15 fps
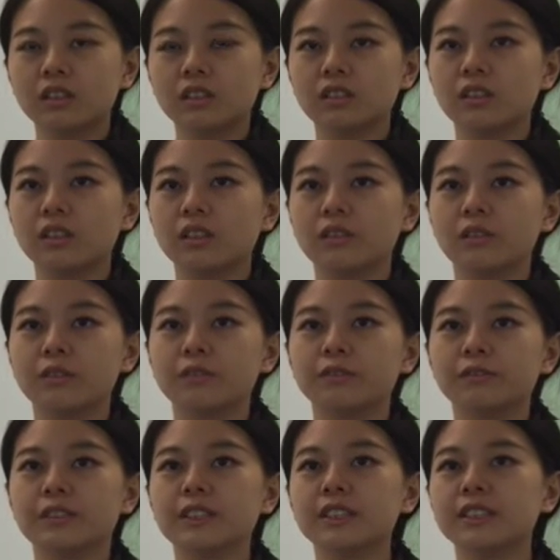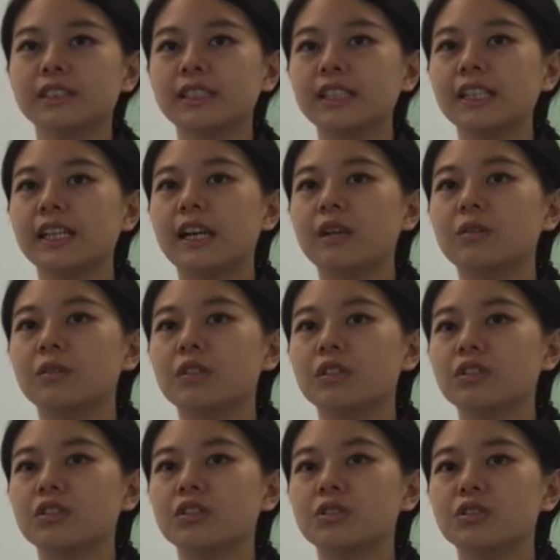So, firstly, I will
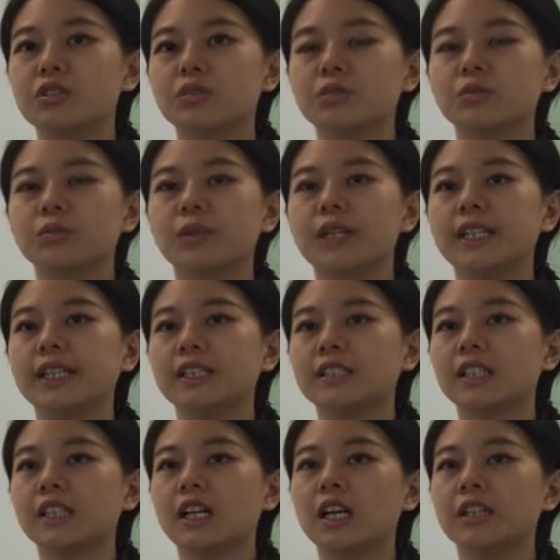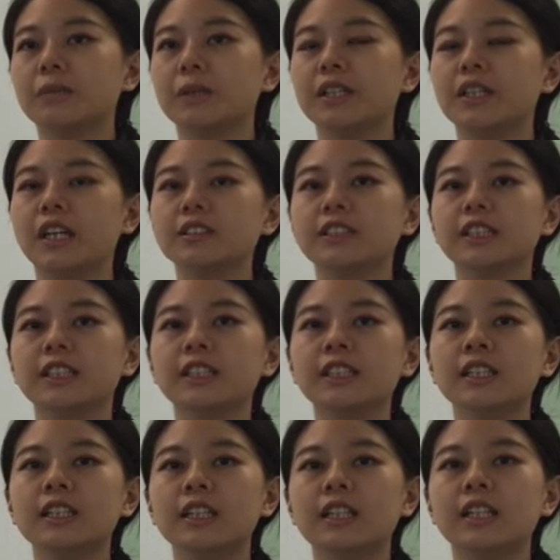introduce what is economy downturn.
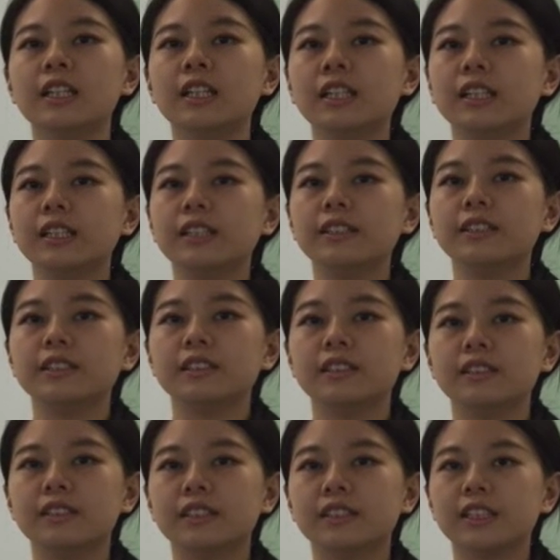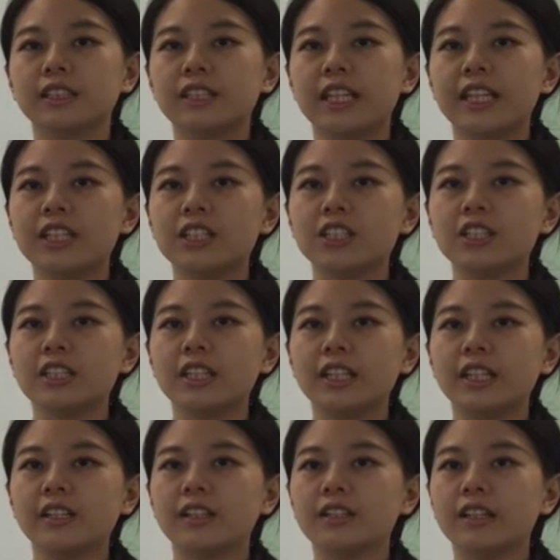It is a declination
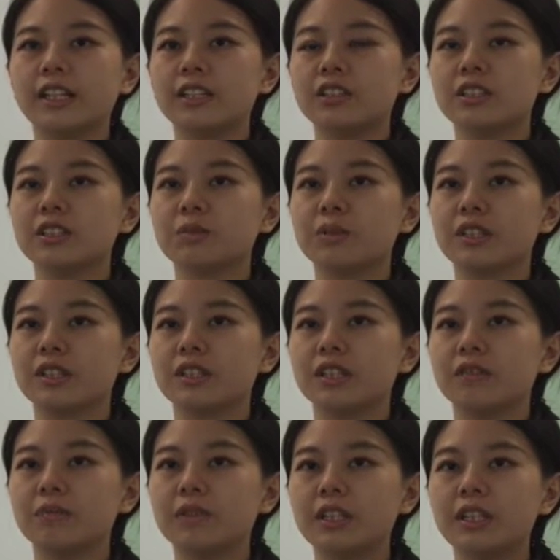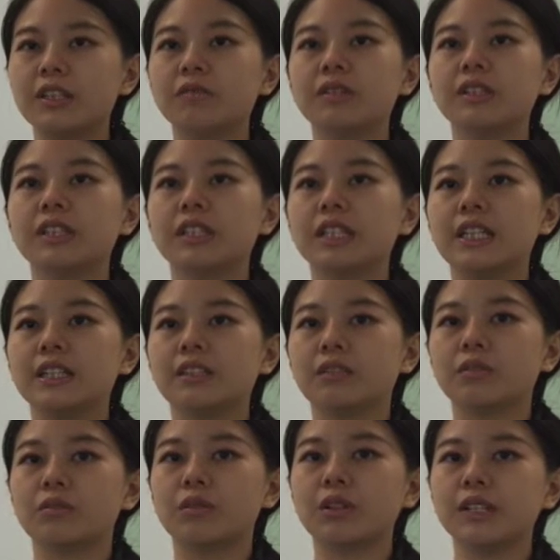in the nation's productivity rather than
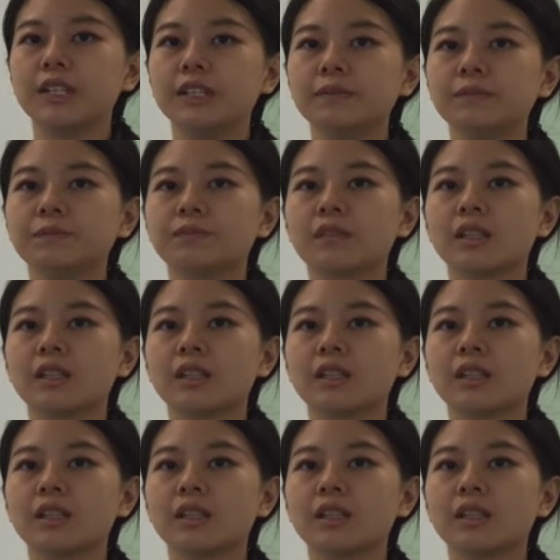growing,